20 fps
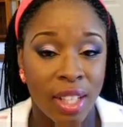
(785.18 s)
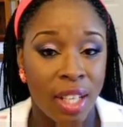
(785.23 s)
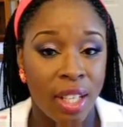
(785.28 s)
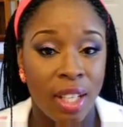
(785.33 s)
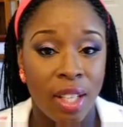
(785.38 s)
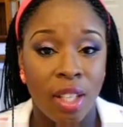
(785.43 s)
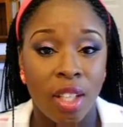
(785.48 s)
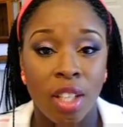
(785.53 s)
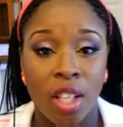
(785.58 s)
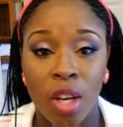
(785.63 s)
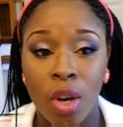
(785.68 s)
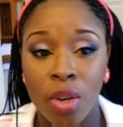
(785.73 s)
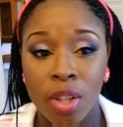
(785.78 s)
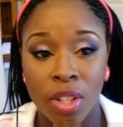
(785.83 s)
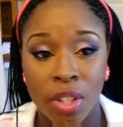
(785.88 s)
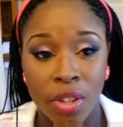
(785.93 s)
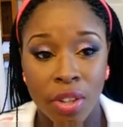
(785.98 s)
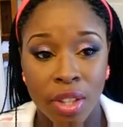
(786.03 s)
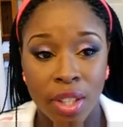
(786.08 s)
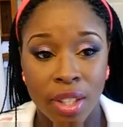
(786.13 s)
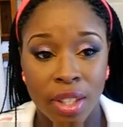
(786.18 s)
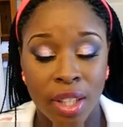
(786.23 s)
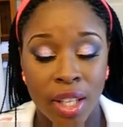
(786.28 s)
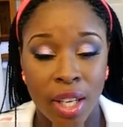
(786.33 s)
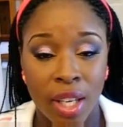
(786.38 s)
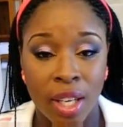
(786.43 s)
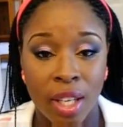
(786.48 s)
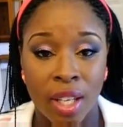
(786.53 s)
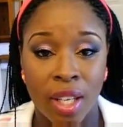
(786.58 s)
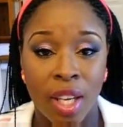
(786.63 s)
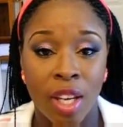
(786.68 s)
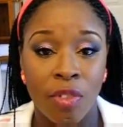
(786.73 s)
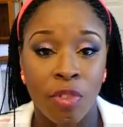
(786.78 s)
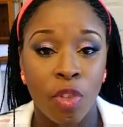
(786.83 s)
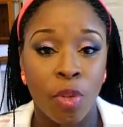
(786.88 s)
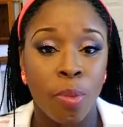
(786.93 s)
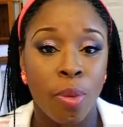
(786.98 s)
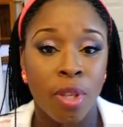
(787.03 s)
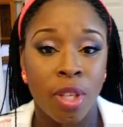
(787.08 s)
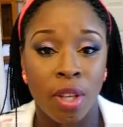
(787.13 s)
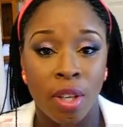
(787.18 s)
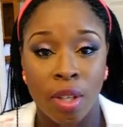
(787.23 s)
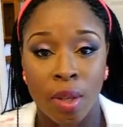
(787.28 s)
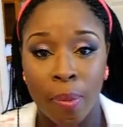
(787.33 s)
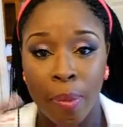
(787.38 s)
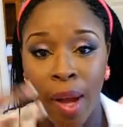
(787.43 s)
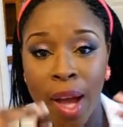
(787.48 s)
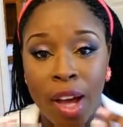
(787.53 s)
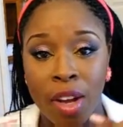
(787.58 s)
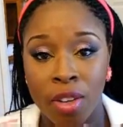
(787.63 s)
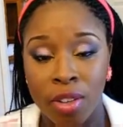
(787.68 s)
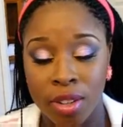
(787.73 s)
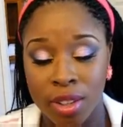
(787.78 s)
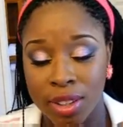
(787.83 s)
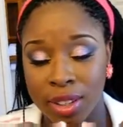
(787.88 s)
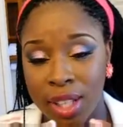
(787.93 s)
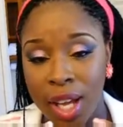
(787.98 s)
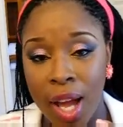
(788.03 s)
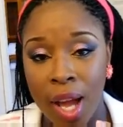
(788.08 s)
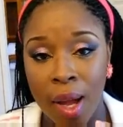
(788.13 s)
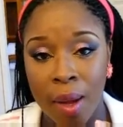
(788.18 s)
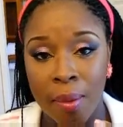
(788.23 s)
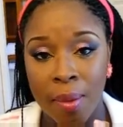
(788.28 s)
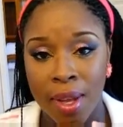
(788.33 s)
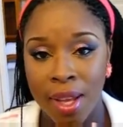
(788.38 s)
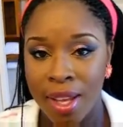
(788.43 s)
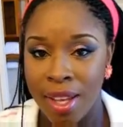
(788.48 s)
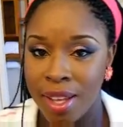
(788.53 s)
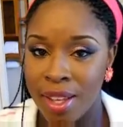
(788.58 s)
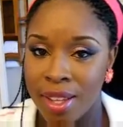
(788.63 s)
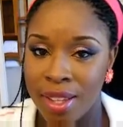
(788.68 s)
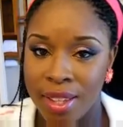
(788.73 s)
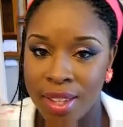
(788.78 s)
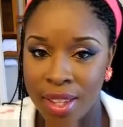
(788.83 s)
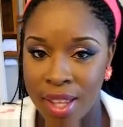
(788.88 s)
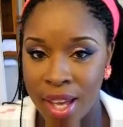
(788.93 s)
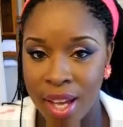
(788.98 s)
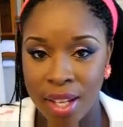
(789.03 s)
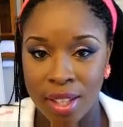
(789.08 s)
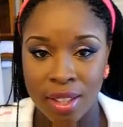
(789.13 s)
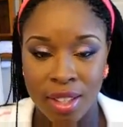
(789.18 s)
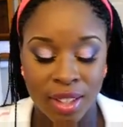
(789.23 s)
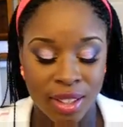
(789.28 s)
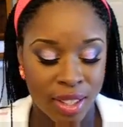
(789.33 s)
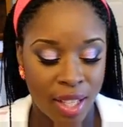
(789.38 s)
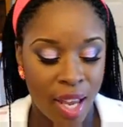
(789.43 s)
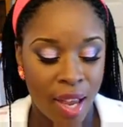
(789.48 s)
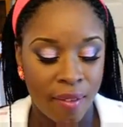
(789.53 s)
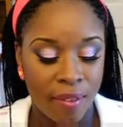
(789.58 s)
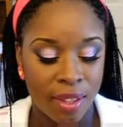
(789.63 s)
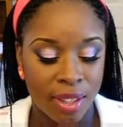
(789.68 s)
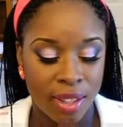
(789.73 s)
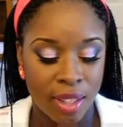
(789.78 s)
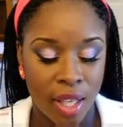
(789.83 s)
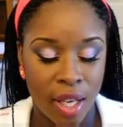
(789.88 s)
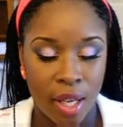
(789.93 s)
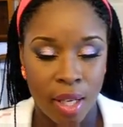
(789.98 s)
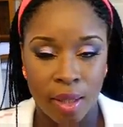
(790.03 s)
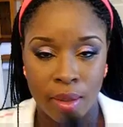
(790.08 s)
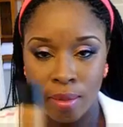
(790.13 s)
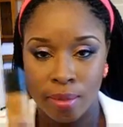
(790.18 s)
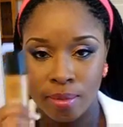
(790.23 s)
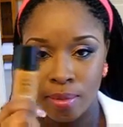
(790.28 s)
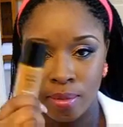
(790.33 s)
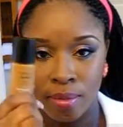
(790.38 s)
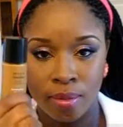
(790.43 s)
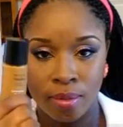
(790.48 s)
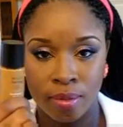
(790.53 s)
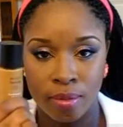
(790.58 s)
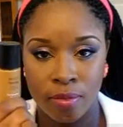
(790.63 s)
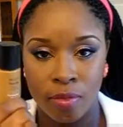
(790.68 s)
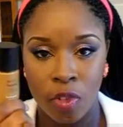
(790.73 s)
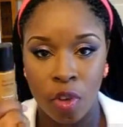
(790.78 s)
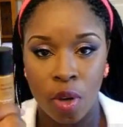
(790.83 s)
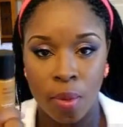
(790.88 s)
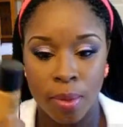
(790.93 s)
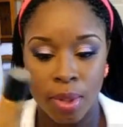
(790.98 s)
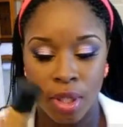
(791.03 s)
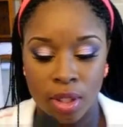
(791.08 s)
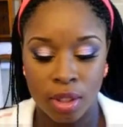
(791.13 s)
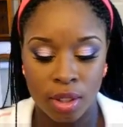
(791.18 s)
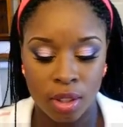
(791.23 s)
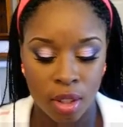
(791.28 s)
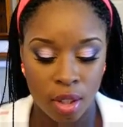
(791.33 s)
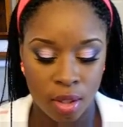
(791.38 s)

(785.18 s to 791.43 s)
to any clothing or anything if you put on the powder on top that doesn't have the same formula.